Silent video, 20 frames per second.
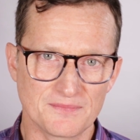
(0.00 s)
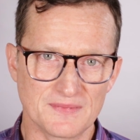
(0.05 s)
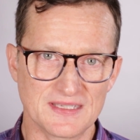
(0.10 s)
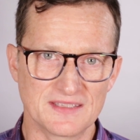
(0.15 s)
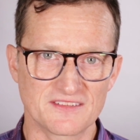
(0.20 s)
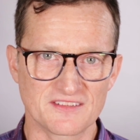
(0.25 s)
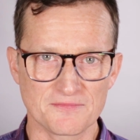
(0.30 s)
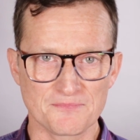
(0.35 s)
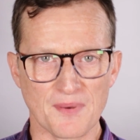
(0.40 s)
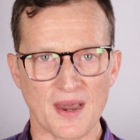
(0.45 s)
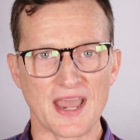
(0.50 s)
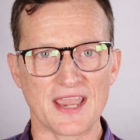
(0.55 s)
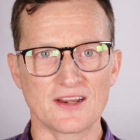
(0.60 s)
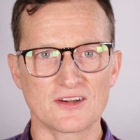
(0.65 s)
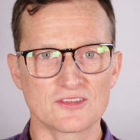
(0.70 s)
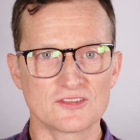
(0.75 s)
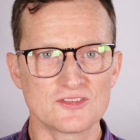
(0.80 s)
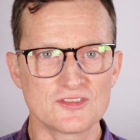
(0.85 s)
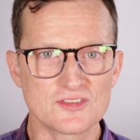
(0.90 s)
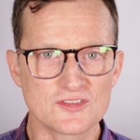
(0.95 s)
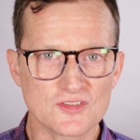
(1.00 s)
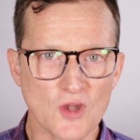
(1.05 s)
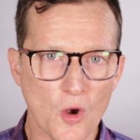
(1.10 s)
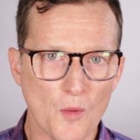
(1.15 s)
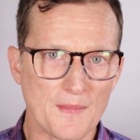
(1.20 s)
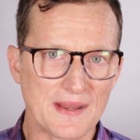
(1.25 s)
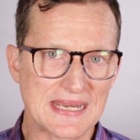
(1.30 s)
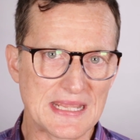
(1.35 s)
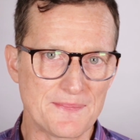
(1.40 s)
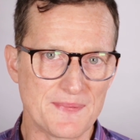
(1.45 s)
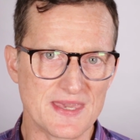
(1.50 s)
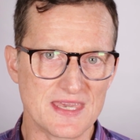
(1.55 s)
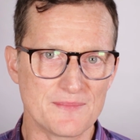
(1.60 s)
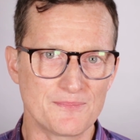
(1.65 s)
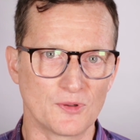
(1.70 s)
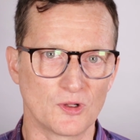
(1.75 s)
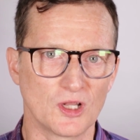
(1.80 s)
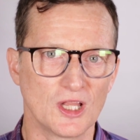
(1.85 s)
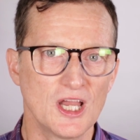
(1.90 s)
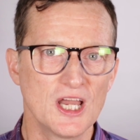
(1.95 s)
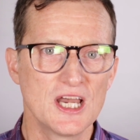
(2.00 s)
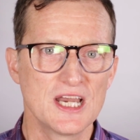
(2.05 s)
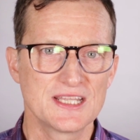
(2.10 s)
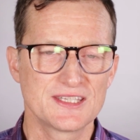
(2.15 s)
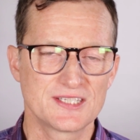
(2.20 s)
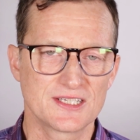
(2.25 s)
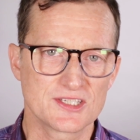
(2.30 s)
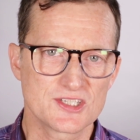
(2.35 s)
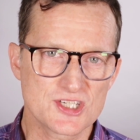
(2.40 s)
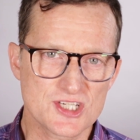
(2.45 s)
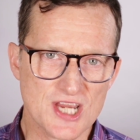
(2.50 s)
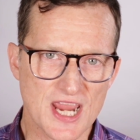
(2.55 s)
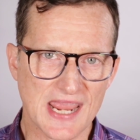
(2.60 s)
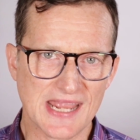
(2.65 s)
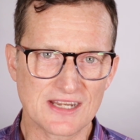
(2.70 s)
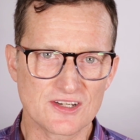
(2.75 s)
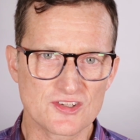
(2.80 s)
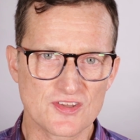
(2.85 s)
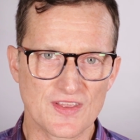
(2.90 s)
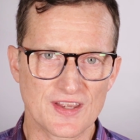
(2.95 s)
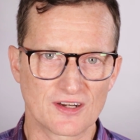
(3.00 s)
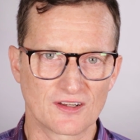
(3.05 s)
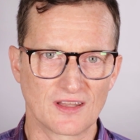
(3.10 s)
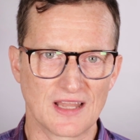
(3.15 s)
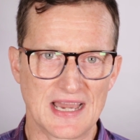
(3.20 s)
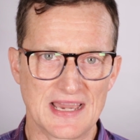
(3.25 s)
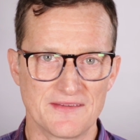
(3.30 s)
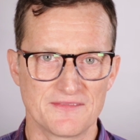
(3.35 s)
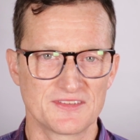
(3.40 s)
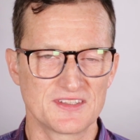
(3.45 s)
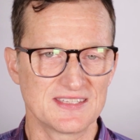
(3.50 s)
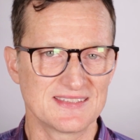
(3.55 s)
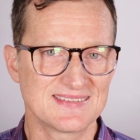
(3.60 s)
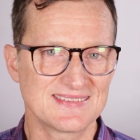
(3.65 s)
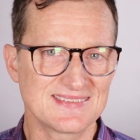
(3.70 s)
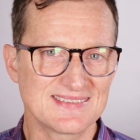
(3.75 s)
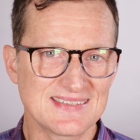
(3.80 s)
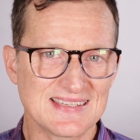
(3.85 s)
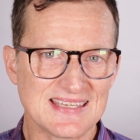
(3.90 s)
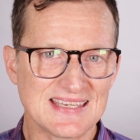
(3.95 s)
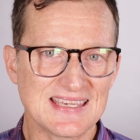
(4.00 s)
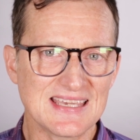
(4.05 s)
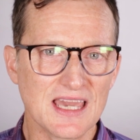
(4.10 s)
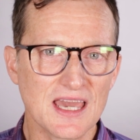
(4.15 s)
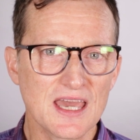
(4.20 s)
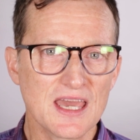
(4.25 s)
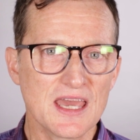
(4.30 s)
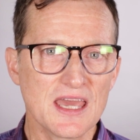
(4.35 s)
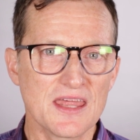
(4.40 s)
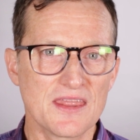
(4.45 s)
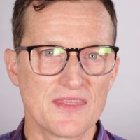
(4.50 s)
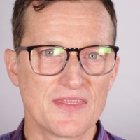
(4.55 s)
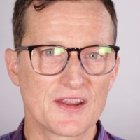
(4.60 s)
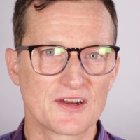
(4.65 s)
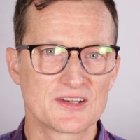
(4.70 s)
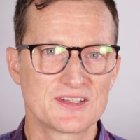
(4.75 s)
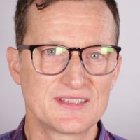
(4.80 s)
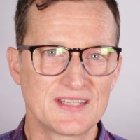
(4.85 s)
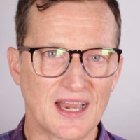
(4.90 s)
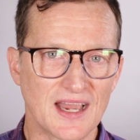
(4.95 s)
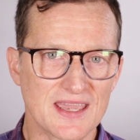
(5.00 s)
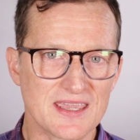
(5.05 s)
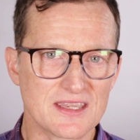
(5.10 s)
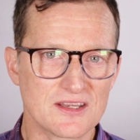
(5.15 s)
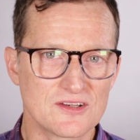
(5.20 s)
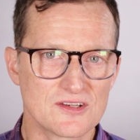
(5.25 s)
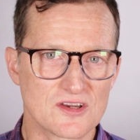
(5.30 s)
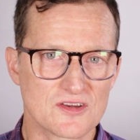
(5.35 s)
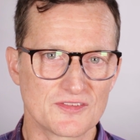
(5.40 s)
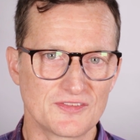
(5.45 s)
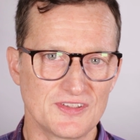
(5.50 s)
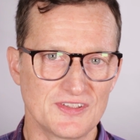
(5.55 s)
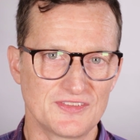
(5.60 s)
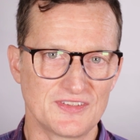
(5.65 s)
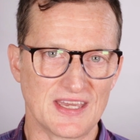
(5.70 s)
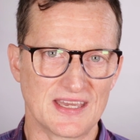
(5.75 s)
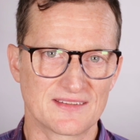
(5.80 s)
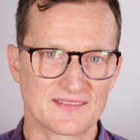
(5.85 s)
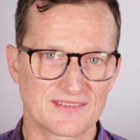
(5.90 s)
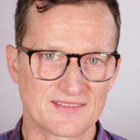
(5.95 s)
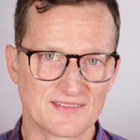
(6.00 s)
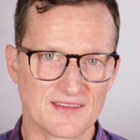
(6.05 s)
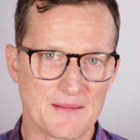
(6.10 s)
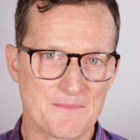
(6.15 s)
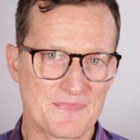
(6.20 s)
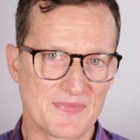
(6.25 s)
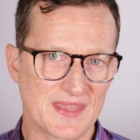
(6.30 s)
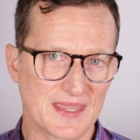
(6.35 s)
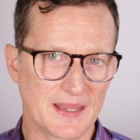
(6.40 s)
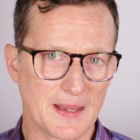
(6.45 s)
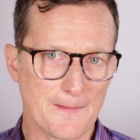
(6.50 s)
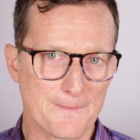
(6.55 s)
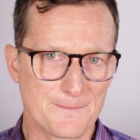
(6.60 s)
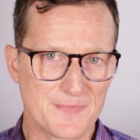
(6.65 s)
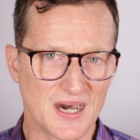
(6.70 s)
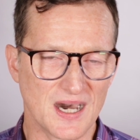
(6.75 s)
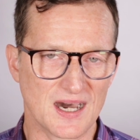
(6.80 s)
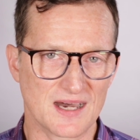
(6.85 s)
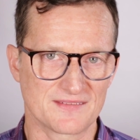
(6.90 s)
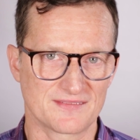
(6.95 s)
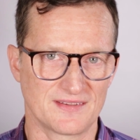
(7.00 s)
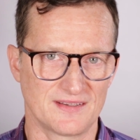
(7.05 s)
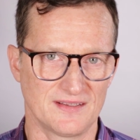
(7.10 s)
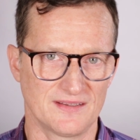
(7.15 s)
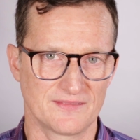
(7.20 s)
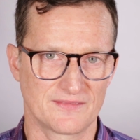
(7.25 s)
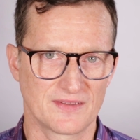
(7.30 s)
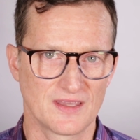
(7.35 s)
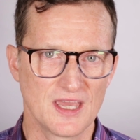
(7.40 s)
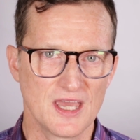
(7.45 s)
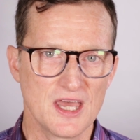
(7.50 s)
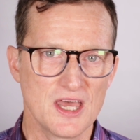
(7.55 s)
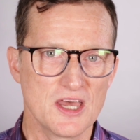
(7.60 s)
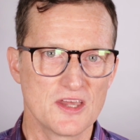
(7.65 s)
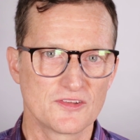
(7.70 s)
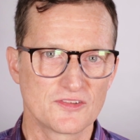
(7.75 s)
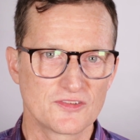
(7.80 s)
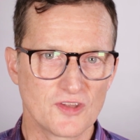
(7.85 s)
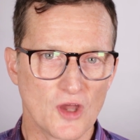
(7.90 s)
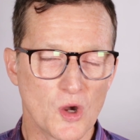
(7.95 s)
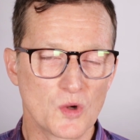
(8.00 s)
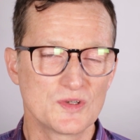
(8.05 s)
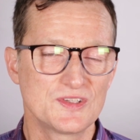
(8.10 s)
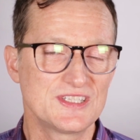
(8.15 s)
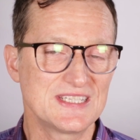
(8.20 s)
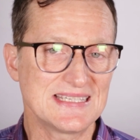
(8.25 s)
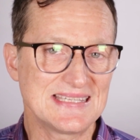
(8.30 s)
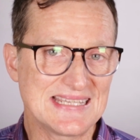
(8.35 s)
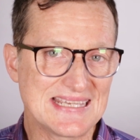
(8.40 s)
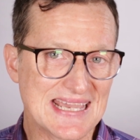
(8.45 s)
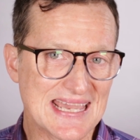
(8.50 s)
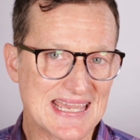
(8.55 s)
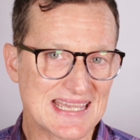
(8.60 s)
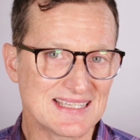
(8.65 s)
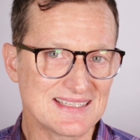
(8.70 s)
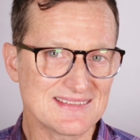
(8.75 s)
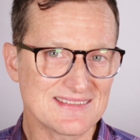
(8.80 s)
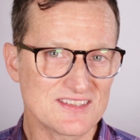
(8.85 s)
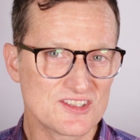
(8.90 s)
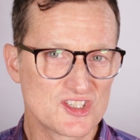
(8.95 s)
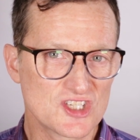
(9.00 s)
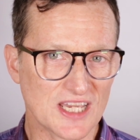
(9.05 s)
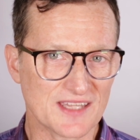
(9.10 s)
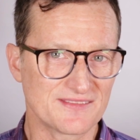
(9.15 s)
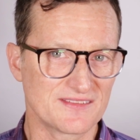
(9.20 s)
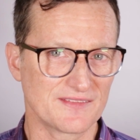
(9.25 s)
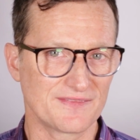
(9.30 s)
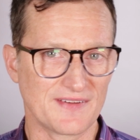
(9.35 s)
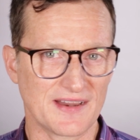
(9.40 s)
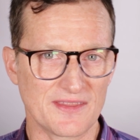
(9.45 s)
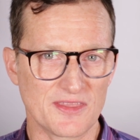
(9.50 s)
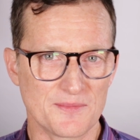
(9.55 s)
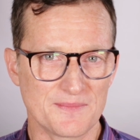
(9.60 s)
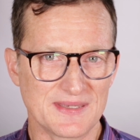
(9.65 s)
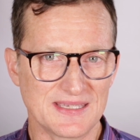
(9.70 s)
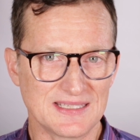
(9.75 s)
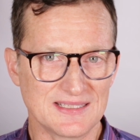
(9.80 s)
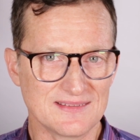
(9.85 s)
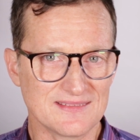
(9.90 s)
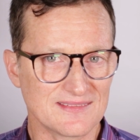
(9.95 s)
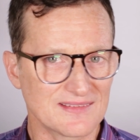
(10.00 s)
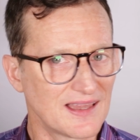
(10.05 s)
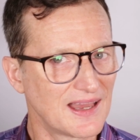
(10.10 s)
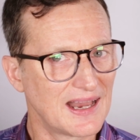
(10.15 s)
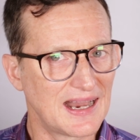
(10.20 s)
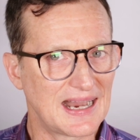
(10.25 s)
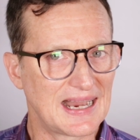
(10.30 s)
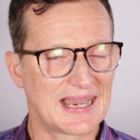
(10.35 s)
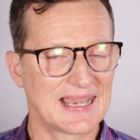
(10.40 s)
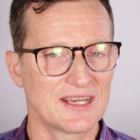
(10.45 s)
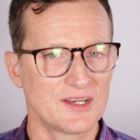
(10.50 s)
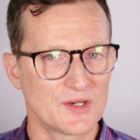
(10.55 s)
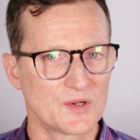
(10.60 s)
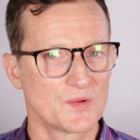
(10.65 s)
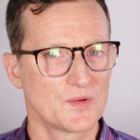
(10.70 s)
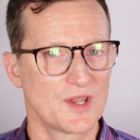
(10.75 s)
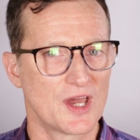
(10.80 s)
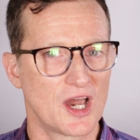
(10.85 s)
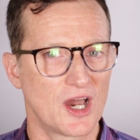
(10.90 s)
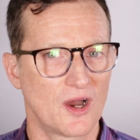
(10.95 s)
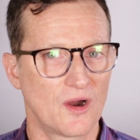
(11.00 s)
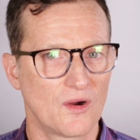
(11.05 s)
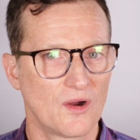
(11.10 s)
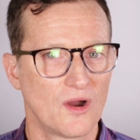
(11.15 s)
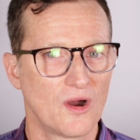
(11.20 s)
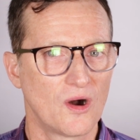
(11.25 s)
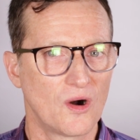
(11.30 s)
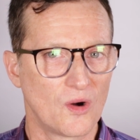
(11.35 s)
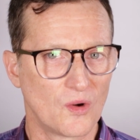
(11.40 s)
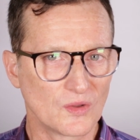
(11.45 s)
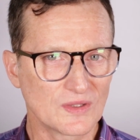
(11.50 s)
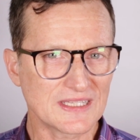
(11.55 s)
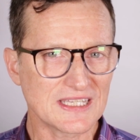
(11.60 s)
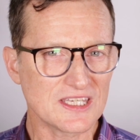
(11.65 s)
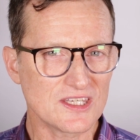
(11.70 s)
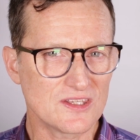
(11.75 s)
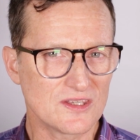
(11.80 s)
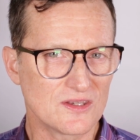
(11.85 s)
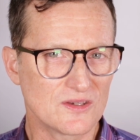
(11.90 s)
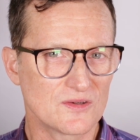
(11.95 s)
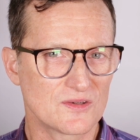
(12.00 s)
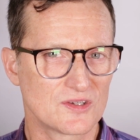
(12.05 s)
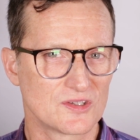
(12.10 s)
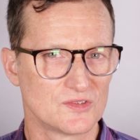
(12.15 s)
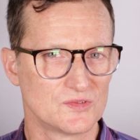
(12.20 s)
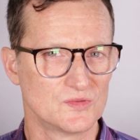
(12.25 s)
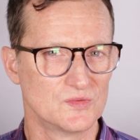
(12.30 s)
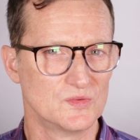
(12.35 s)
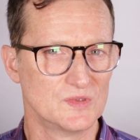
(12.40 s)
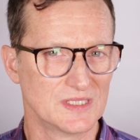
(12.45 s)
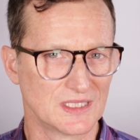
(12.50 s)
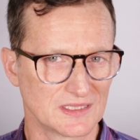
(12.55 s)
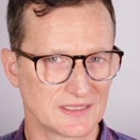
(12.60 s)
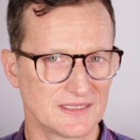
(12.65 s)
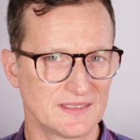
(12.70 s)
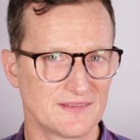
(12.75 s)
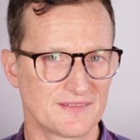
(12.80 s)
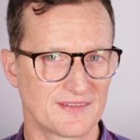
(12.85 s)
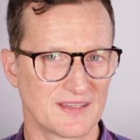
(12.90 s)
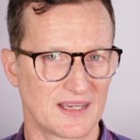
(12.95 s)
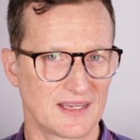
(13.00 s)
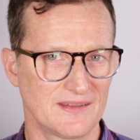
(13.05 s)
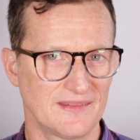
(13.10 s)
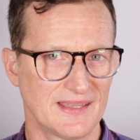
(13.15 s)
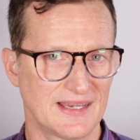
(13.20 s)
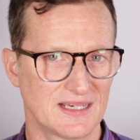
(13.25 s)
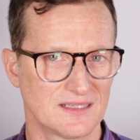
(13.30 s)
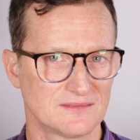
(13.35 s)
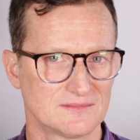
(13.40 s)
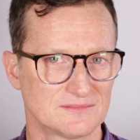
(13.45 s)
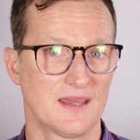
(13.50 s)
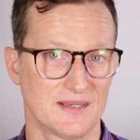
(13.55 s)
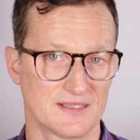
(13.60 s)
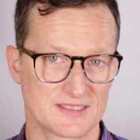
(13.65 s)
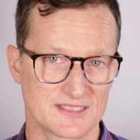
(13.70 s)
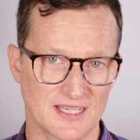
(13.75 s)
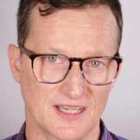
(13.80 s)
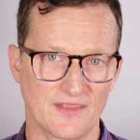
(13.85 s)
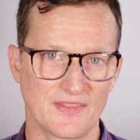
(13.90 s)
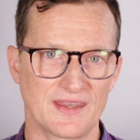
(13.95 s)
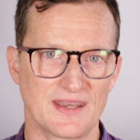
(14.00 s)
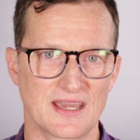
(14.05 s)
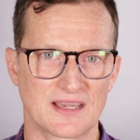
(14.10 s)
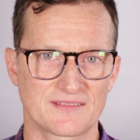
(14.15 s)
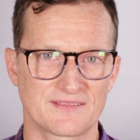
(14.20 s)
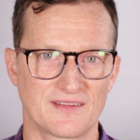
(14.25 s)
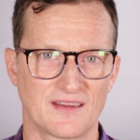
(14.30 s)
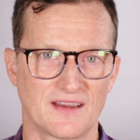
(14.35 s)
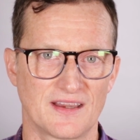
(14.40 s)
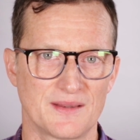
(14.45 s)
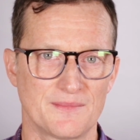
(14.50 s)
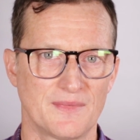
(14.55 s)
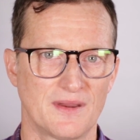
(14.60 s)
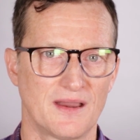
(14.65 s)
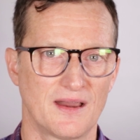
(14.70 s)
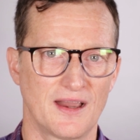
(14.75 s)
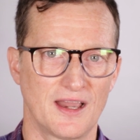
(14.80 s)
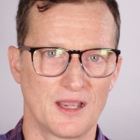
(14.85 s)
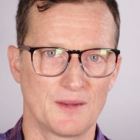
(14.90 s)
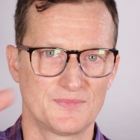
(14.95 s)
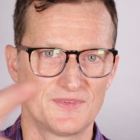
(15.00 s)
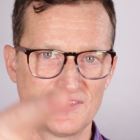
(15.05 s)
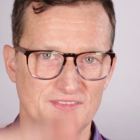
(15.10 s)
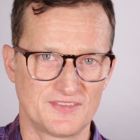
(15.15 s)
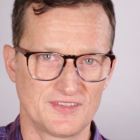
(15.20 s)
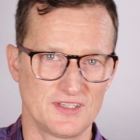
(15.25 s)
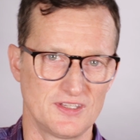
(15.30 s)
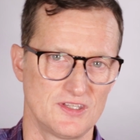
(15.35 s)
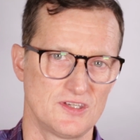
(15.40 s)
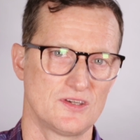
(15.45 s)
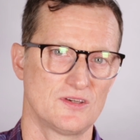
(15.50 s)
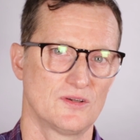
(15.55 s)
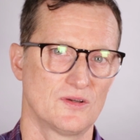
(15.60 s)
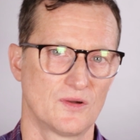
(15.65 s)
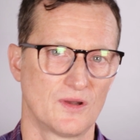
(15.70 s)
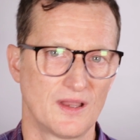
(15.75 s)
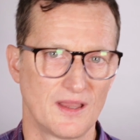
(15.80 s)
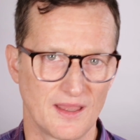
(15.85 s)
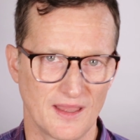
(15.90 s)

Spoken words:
inspired so many people to change their lives, to see their diagnosis as something positive. So did the ends justify the means? I don't know. Only you can really decide that. And until the next time, I hope to see you